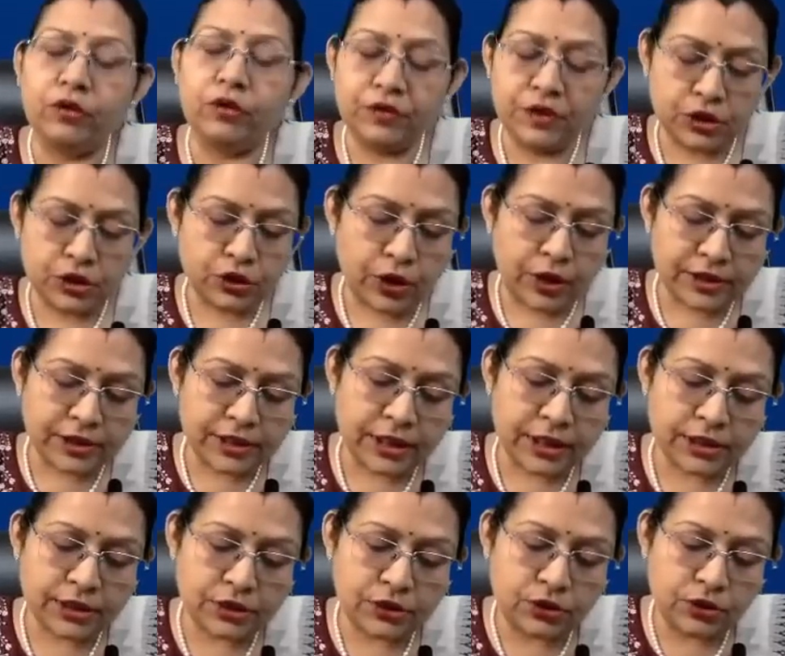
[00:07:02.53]
go with the
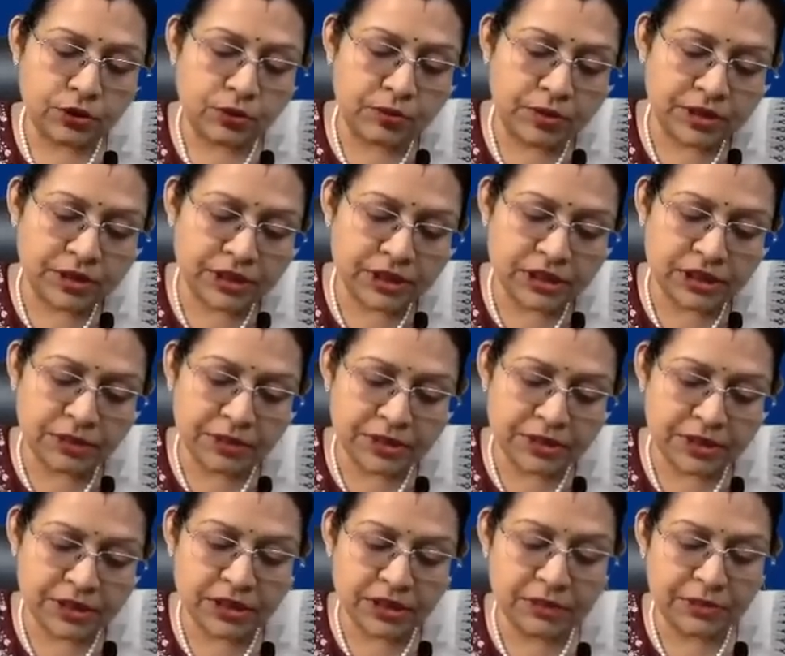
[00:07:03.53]
choices. So BCG,
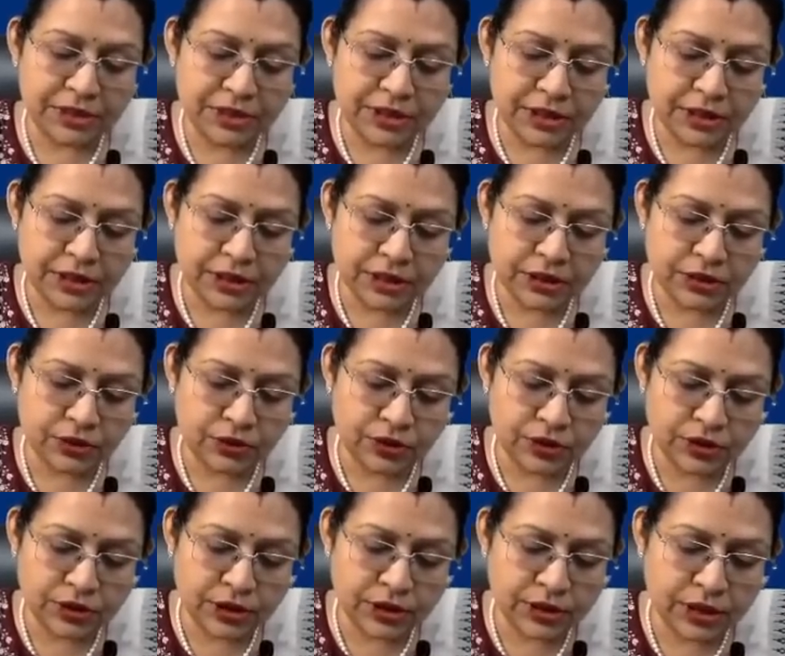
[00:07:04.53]
BCG, BCG. So
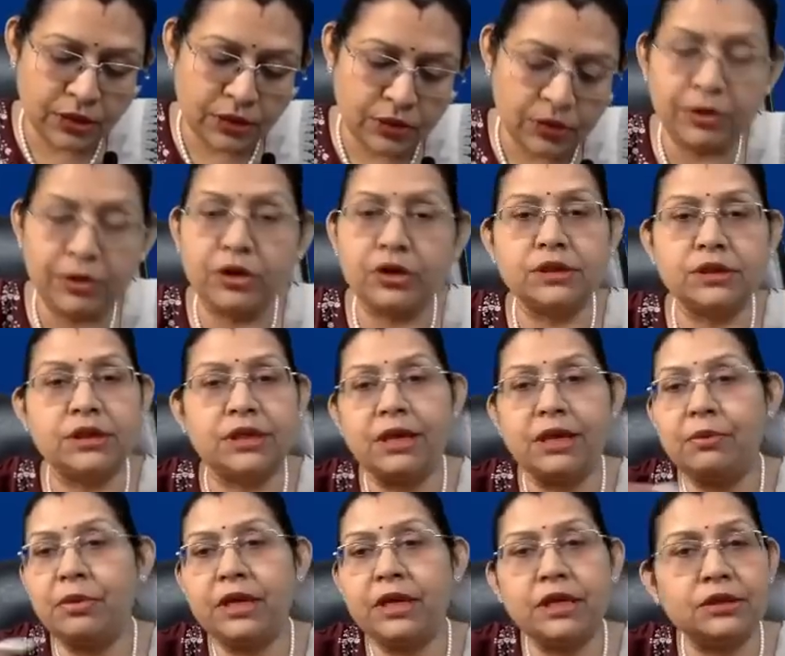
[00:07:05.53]
this is out because the
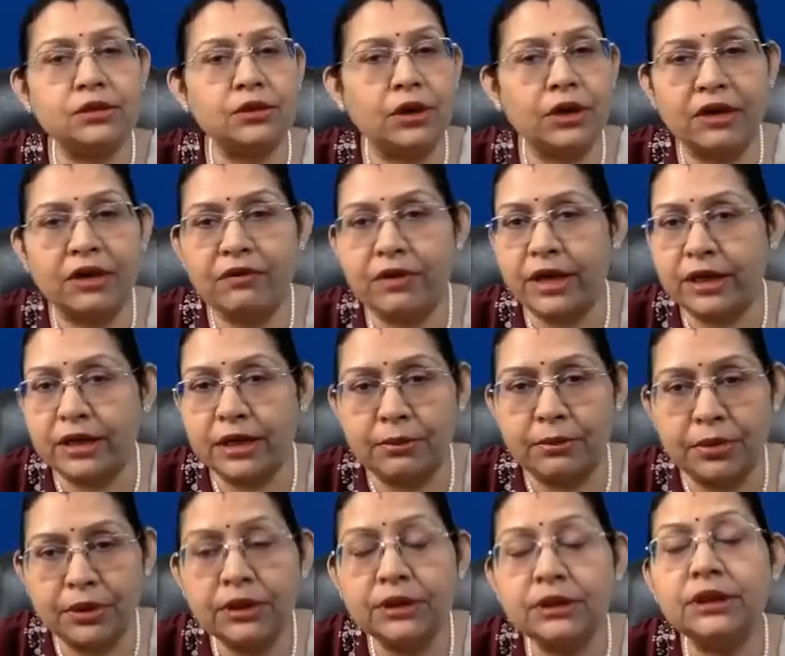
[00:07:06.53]
DPT is not given at the
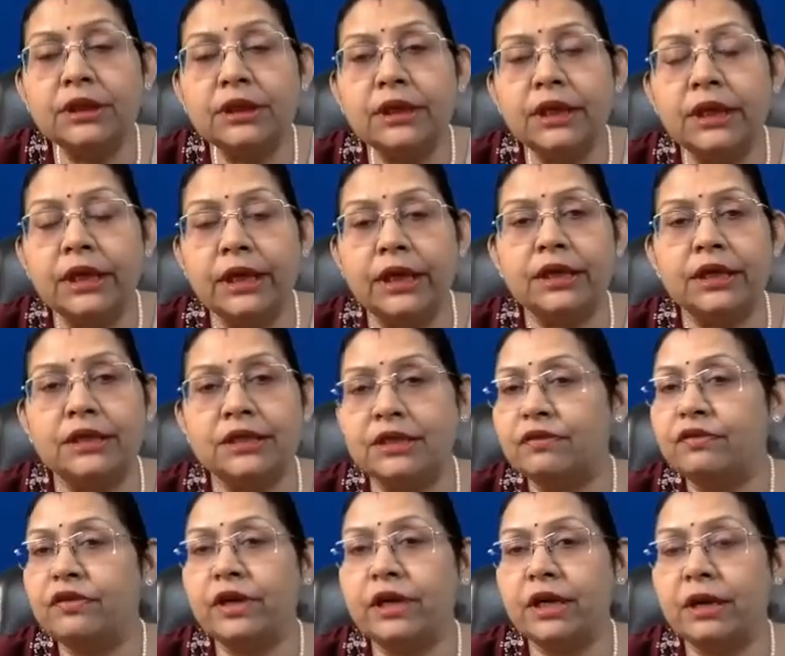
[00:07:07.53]
birth. It is
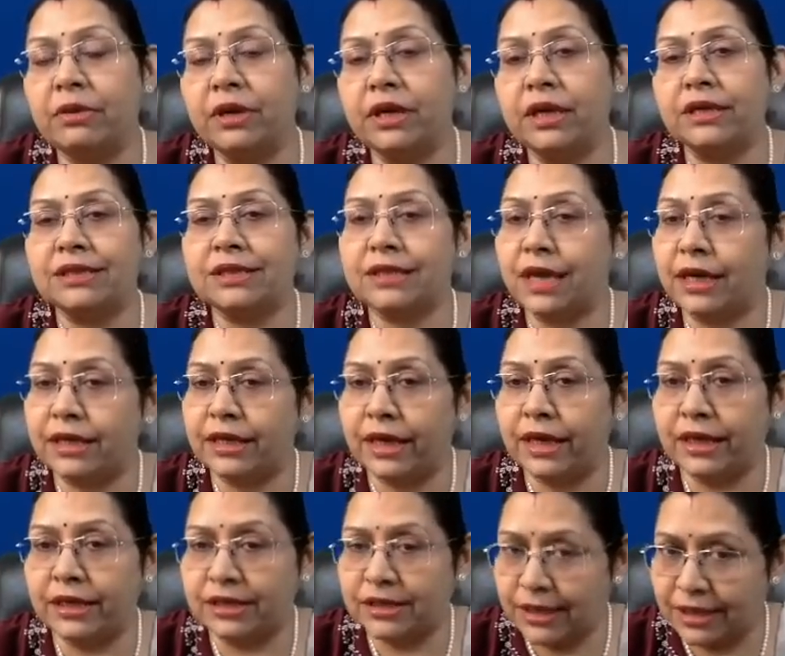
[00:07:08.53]
definitely being started
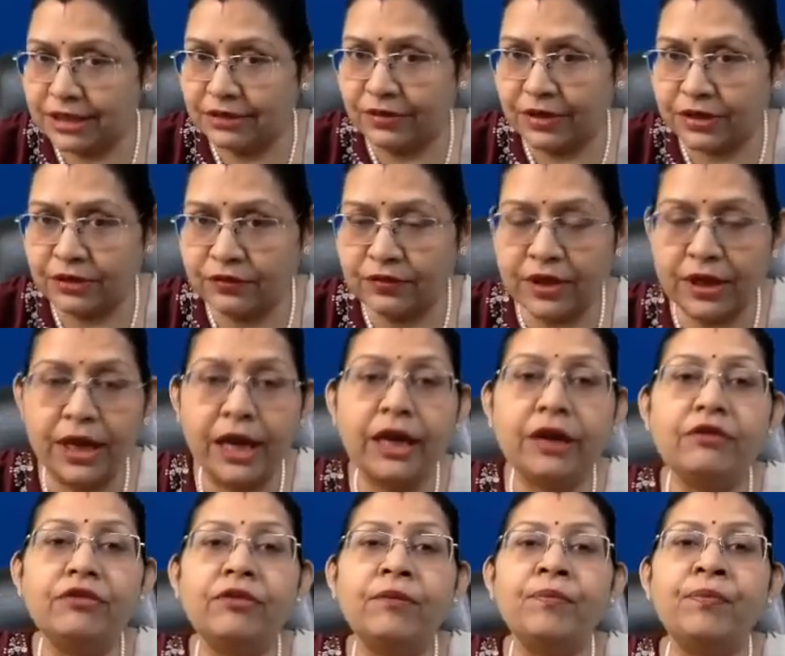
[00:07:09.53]
at 6 weeks of the
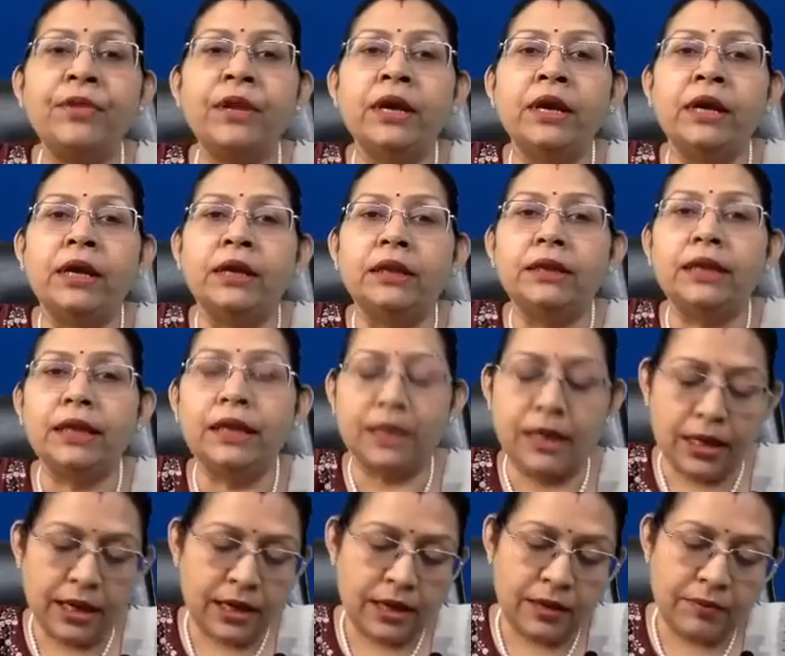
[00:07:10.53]
life. Then
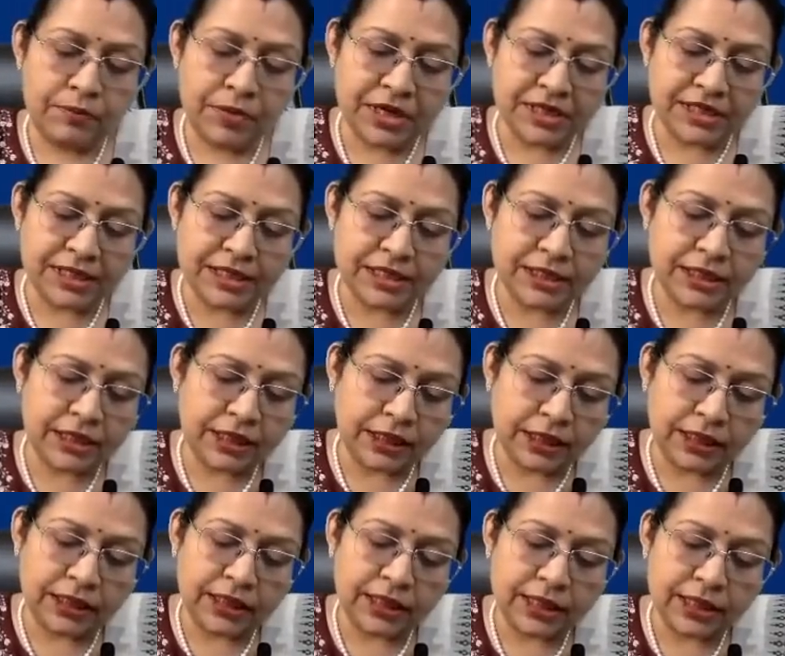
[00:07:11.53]
BCG,
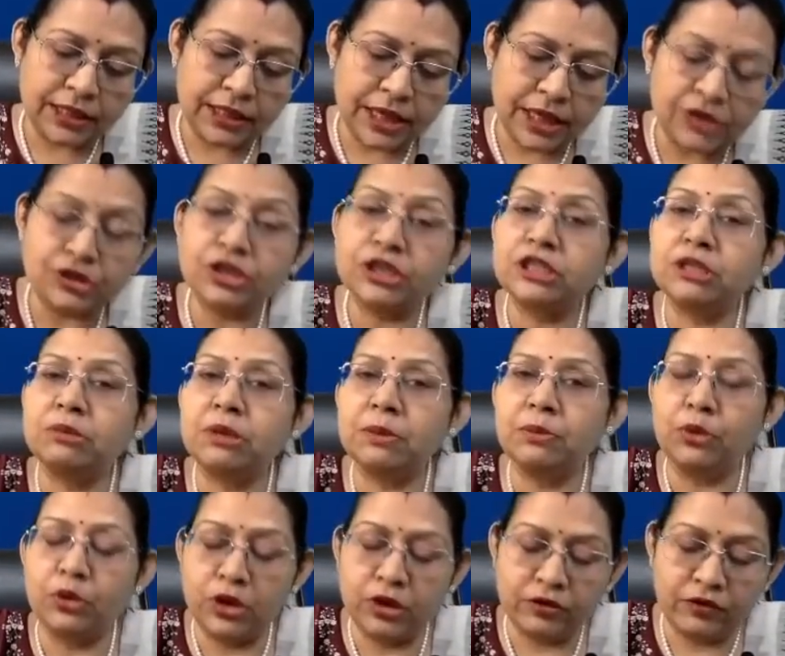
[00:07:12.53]
injectable
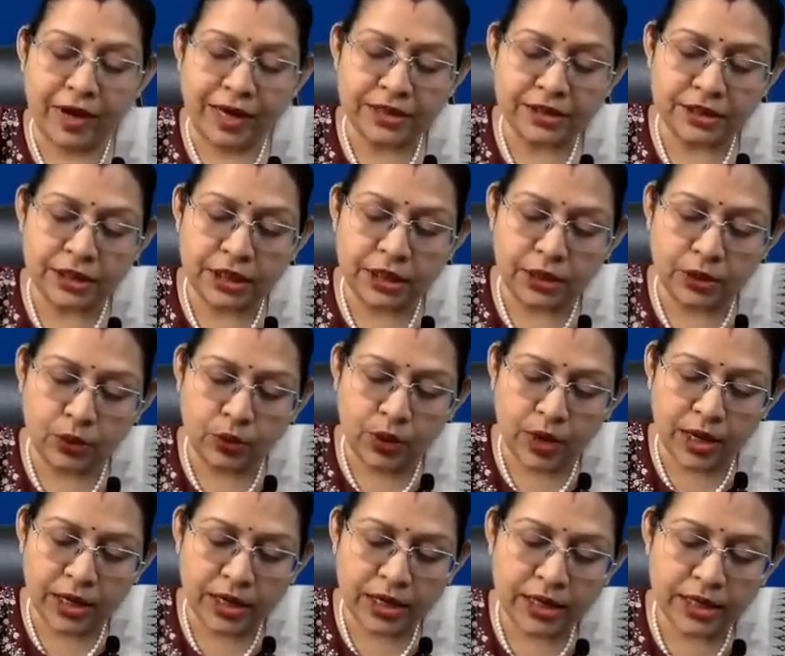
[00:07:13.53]
polio vaccine. No,
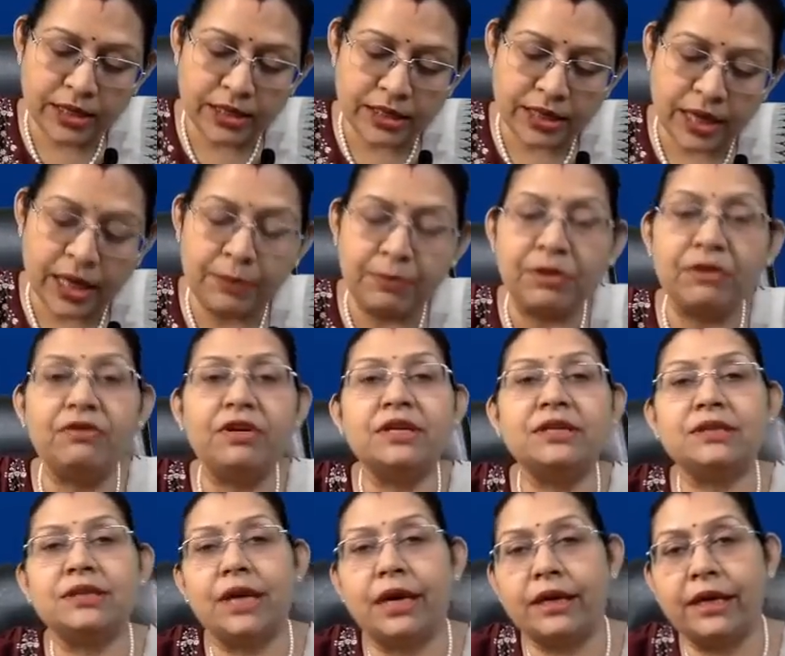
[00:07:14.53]
again, IPV
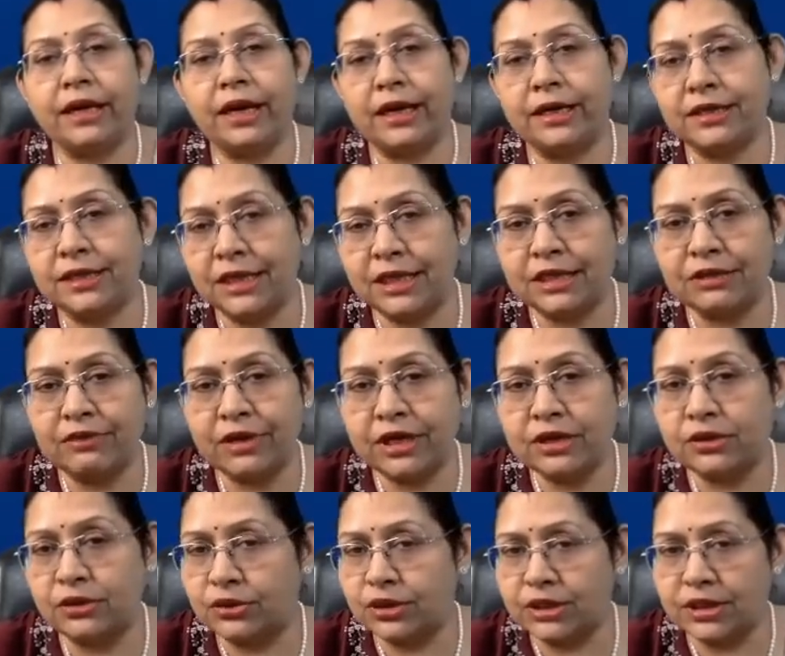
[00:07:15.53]
is started at 6
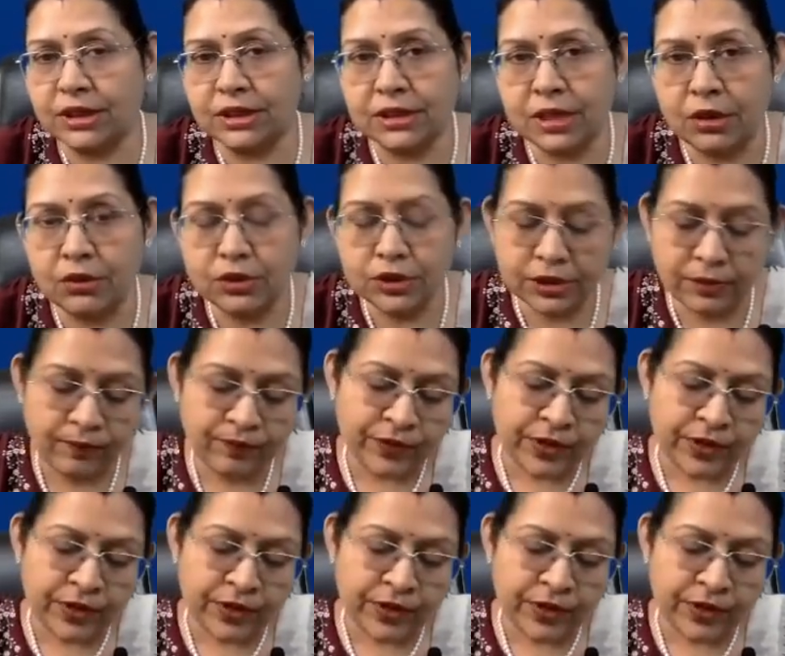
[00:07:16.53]
weeks. So this is out.